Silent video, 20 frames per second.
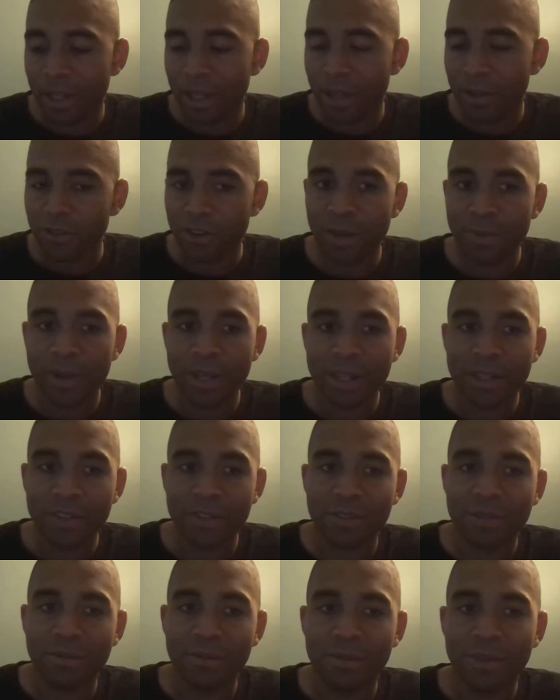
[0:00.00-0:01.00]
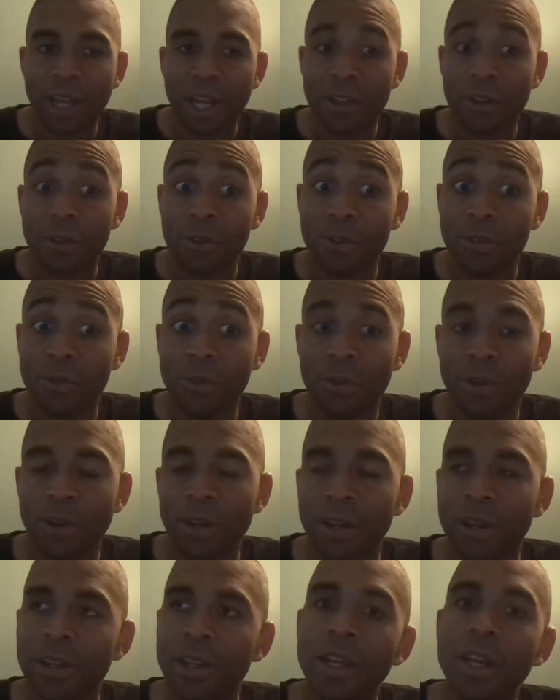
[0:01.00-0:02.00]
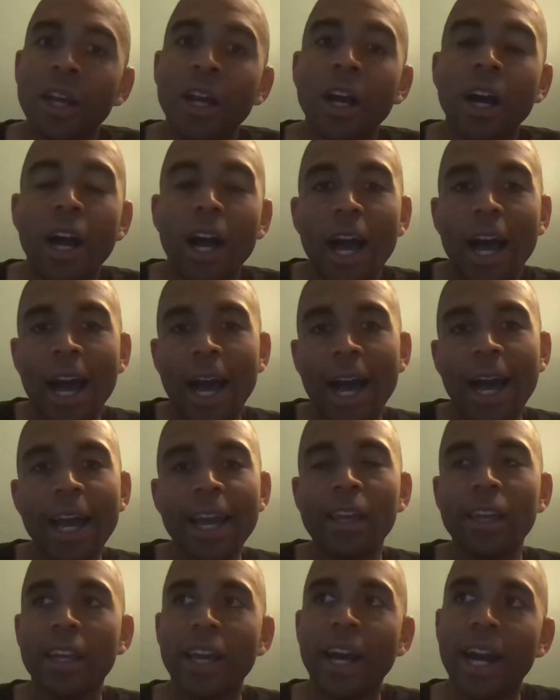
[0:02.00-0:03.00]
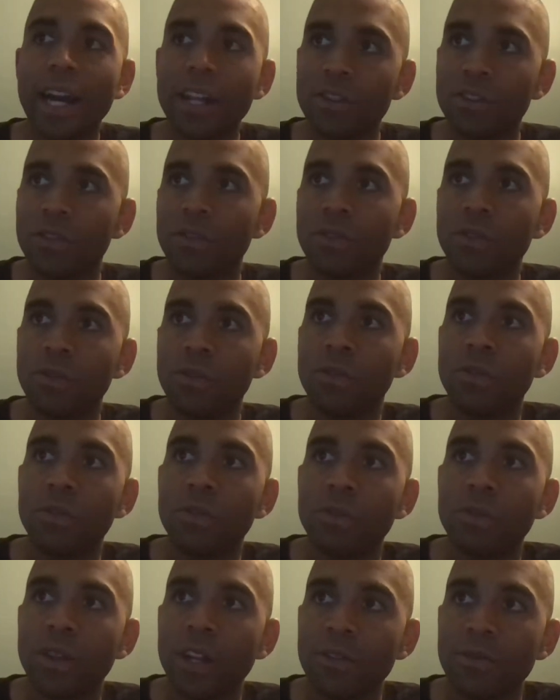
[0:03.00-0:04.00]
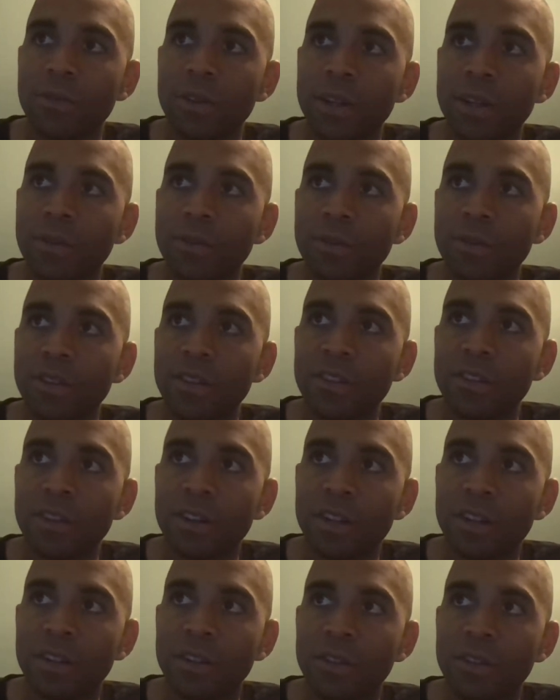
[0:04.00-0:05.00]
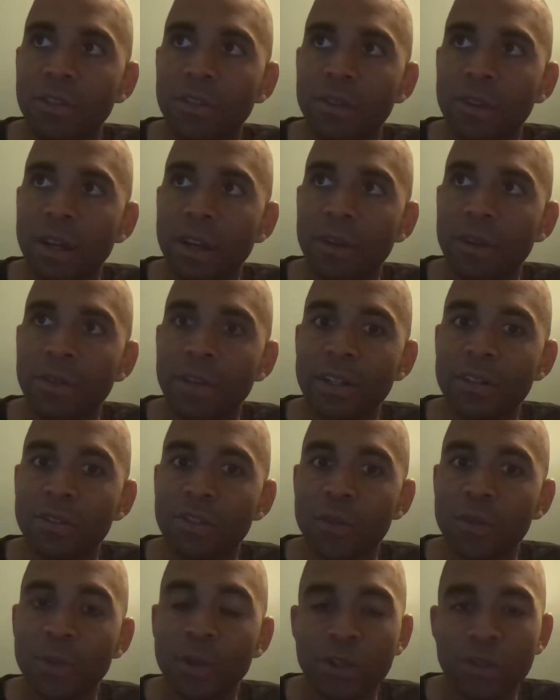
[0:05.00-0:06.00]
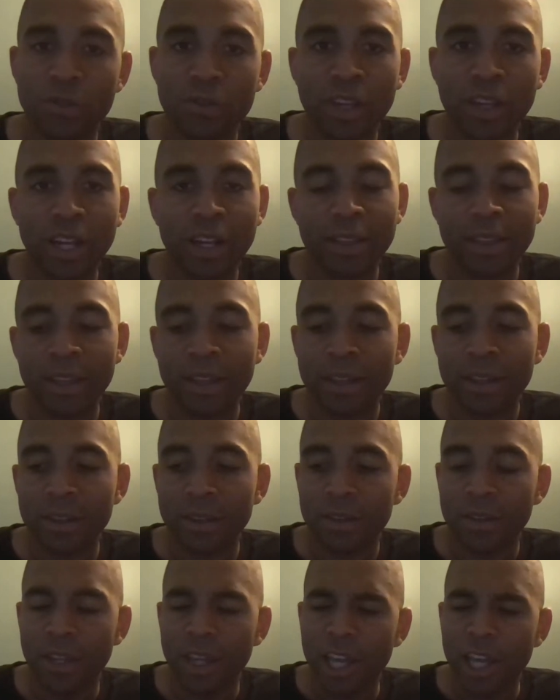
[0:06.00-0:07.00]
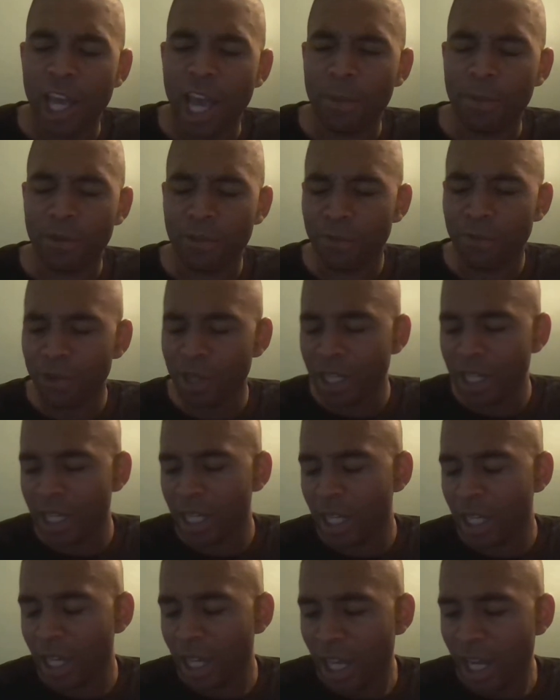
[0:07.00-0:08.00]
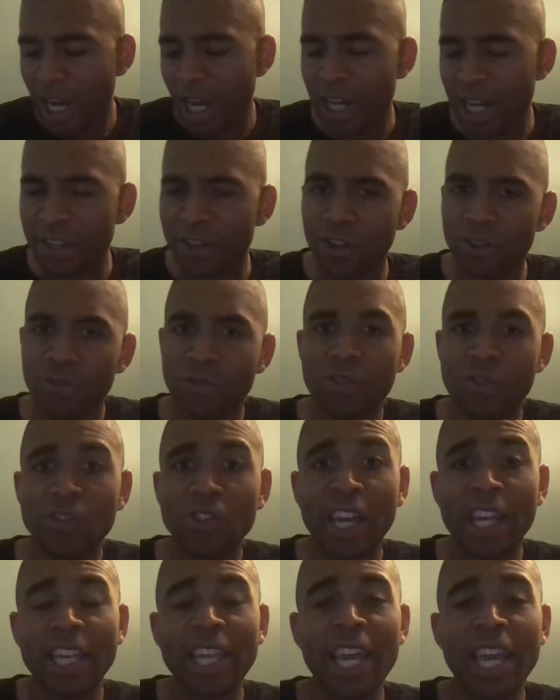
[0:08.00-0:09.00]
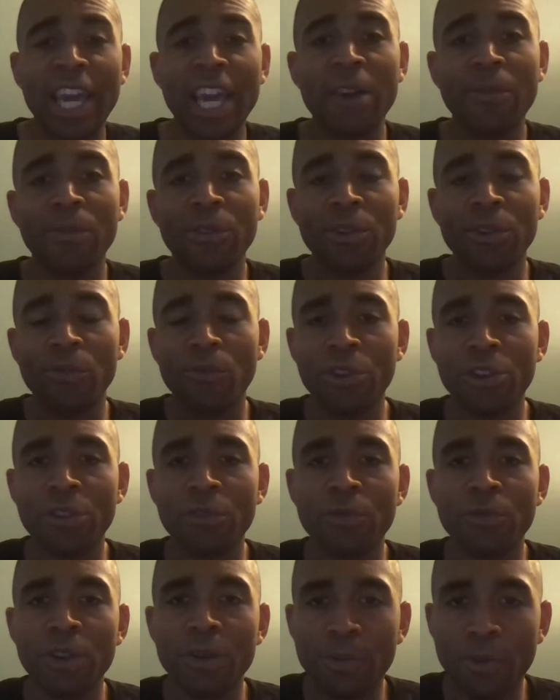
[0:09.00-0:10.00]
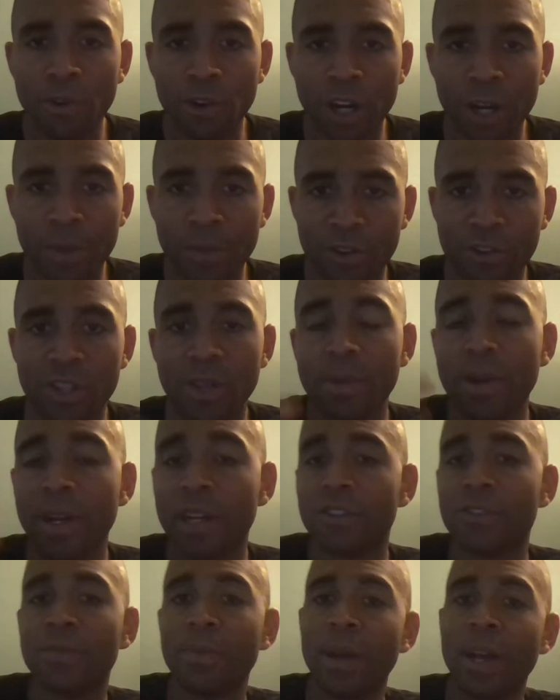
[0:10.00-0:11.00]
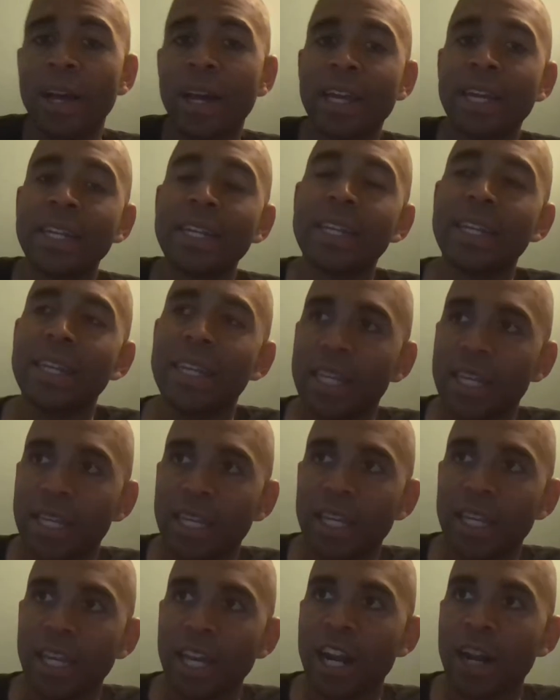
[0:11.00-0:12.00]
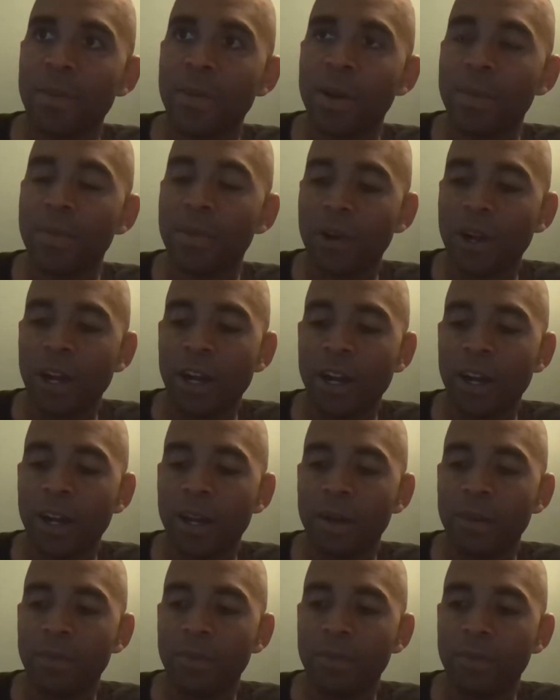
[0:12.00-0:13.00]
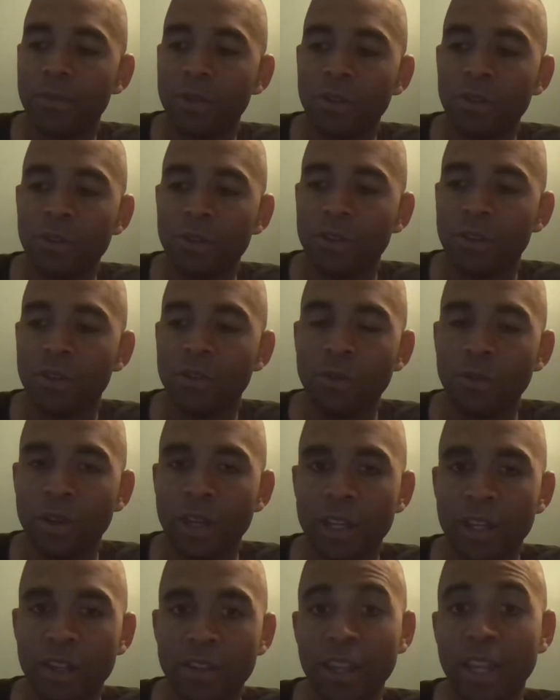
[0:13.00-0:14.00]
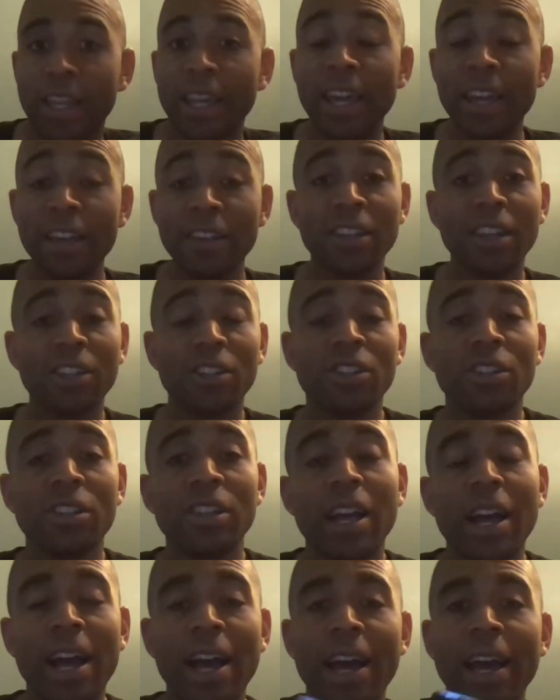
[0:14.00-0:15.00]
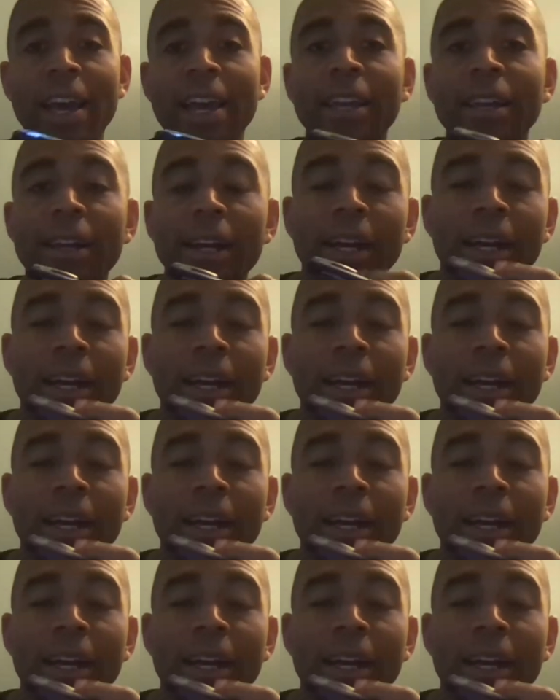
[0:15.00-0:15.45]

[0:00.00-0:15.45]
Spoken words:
trying to make this not go too long. That's when I really started delving into the spiritual side of things. How much reading. I started doing Psych-K, where you reprogram your subconscious mind. And I remember during a Psych-K session, I